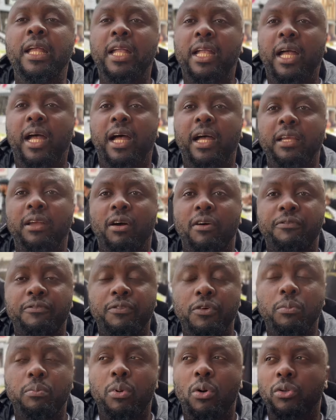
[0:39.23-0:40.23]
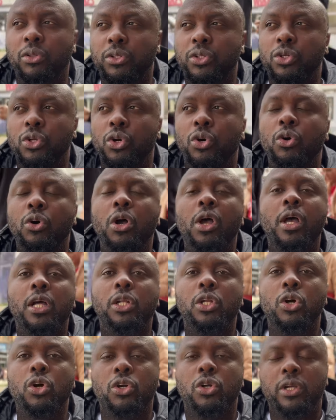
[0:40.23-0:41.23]
of football, you know.
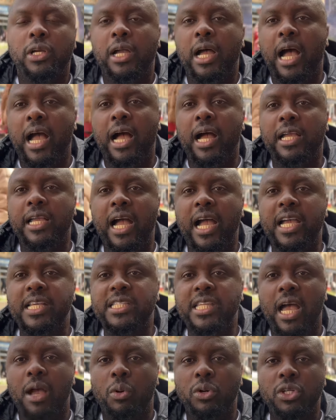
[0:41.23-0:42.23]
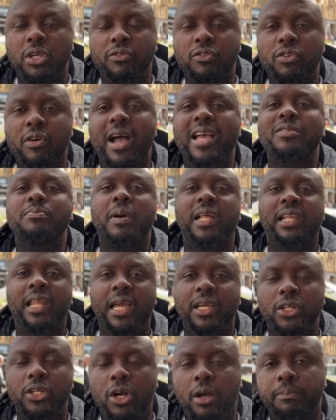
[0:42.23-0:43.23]
Look, guys, I want to give you guys my
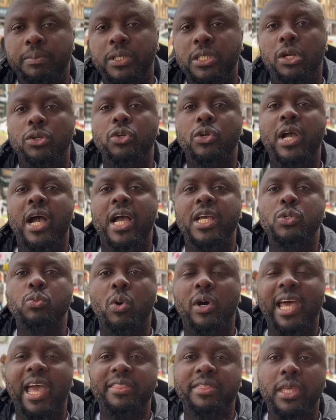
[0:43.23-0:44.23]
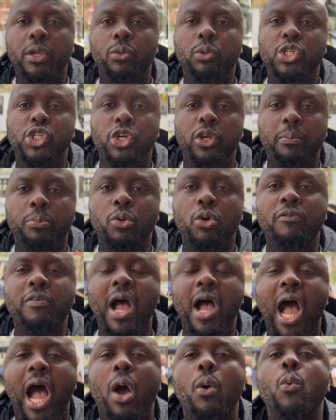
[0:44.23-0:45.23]
lineup, tell you guys what I think we should improve,
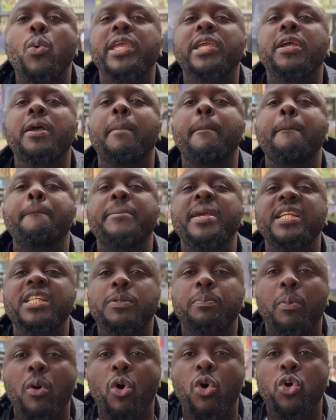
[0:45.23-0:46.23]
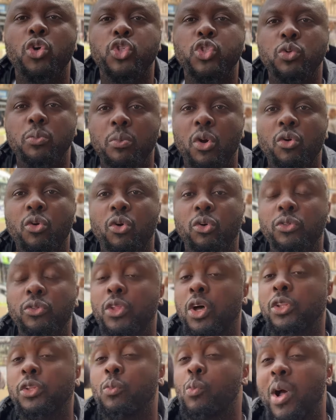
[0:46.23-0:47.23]
how we can beat Spurs tomorrow,
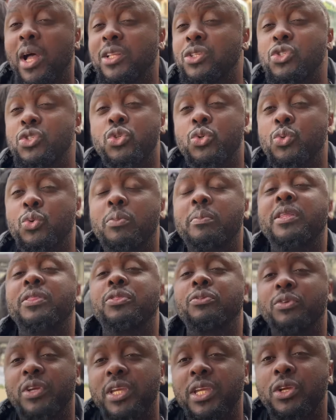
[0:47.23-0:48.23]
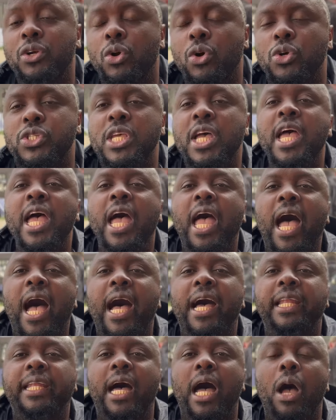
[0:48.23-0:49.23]
not one, two, but three goals.
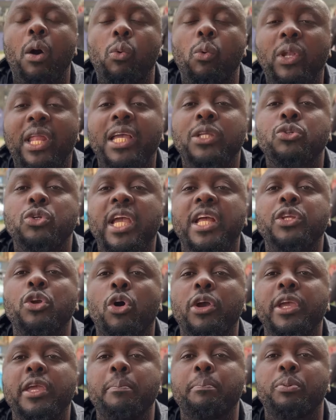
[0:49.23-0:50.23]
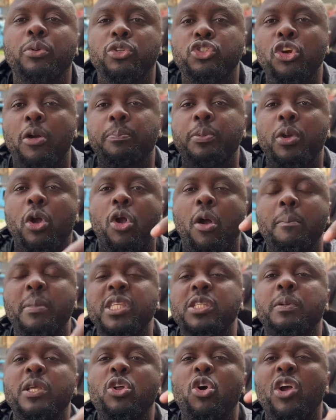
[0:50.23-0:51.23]
And I would like to get your input. Drop your
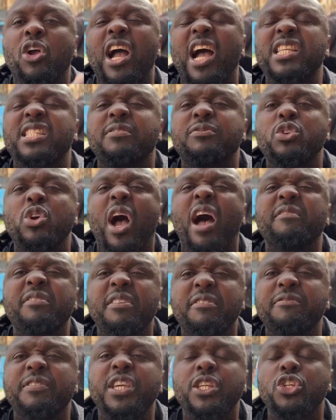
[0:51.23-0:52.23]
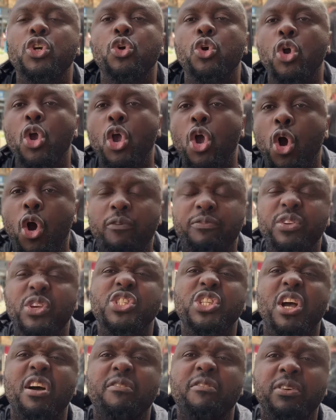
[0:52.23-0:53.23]
comments below, guys. If you do have a video of
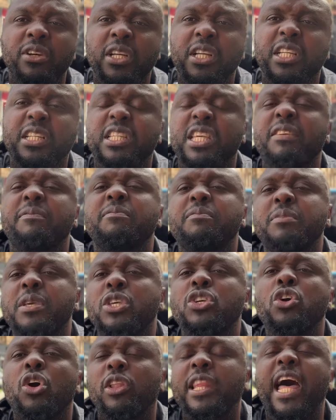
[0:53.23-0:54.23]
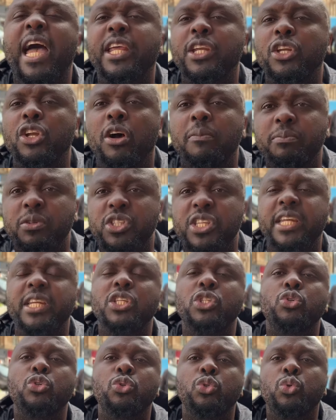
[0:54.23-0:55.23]
yourself, give me your lineup. Send
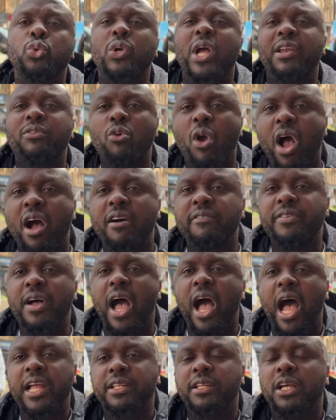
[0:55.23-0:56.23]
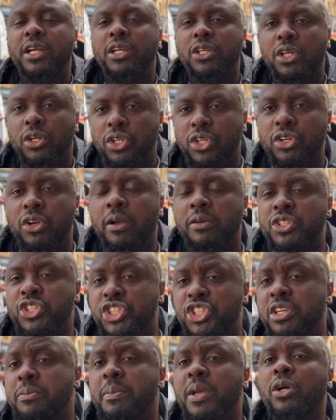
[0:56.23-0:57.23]
it to
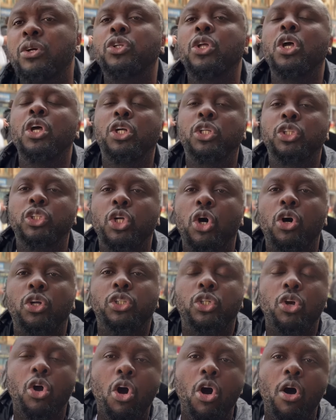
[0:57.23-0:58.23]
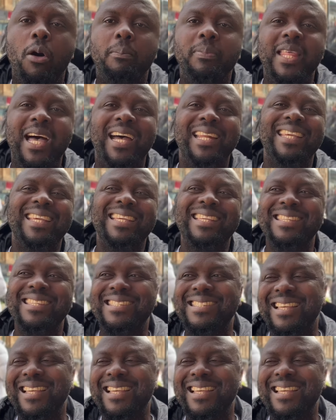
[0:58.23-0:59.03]
dukanrav@gmail.com. That is